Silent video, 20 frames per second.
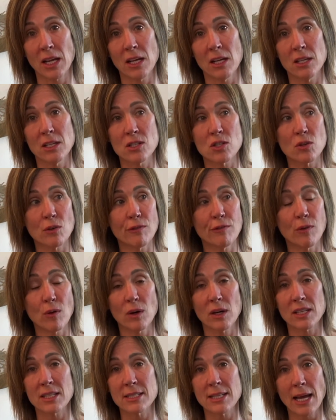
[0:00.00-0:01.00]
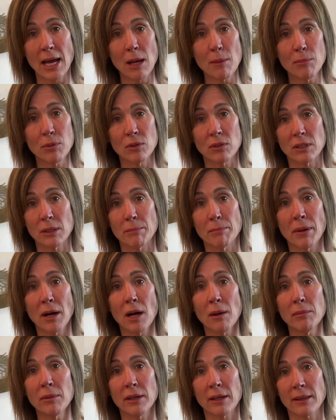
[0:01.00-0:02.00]
So, for example, in
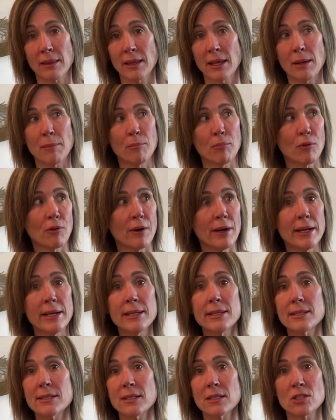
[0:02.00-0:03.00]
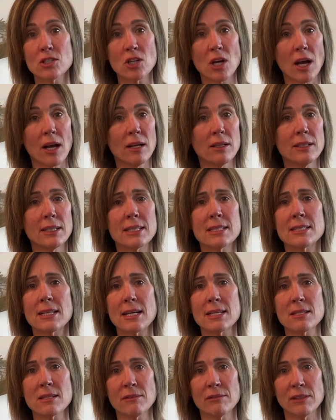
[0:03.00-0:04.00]
public, they praise the child
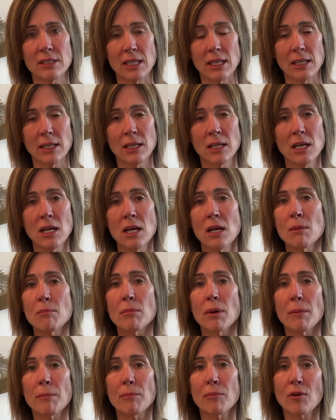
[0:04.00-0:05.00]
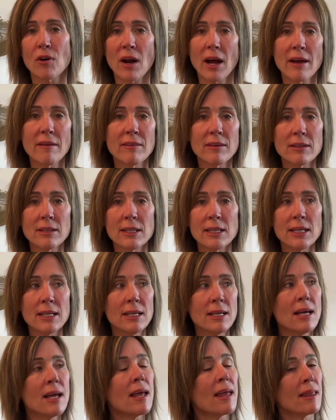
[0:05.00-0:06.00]
excessively, but
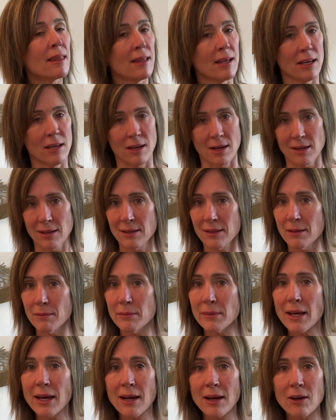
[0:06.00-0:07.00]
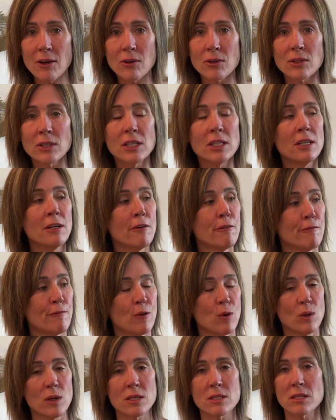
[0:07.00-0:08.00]
privately, they knock them down,
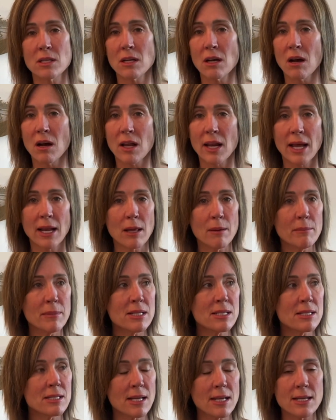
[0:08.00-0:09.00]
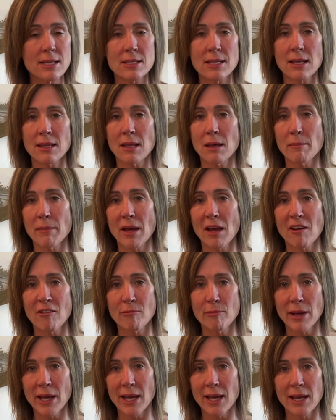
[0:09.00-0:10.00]
focusing on any mistakes that they may have
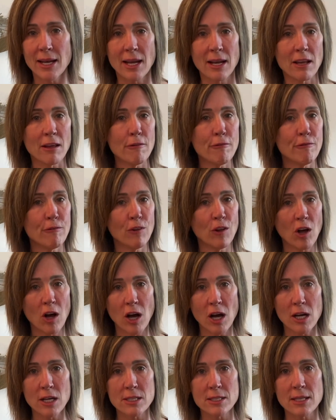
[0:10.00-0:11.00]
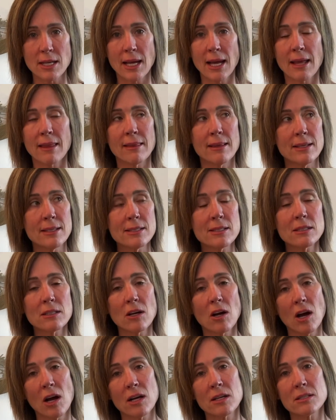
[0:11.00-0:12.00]
made, any flaws, and this
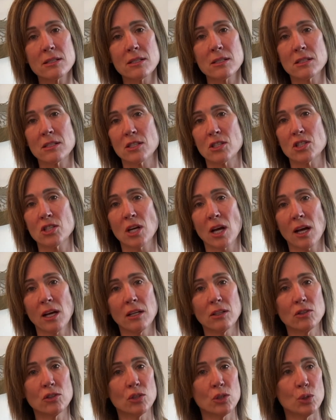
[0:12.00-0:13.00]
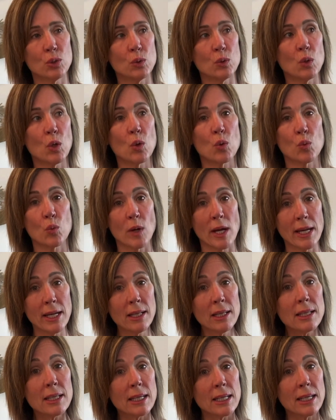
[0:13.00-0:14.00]
causes the child to
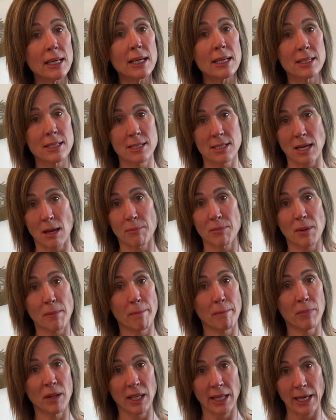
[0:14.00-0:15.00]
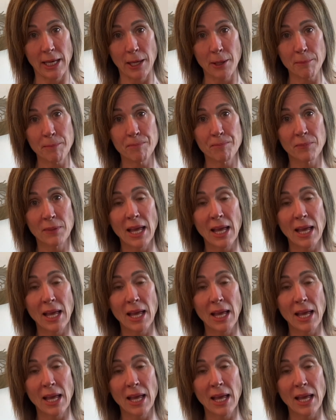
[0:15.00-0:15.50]
readily accept blame